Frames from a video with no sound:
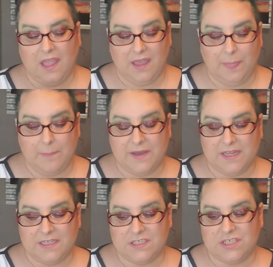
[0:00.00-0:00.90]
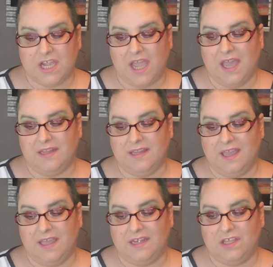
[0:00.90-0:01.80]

in the bunch, and then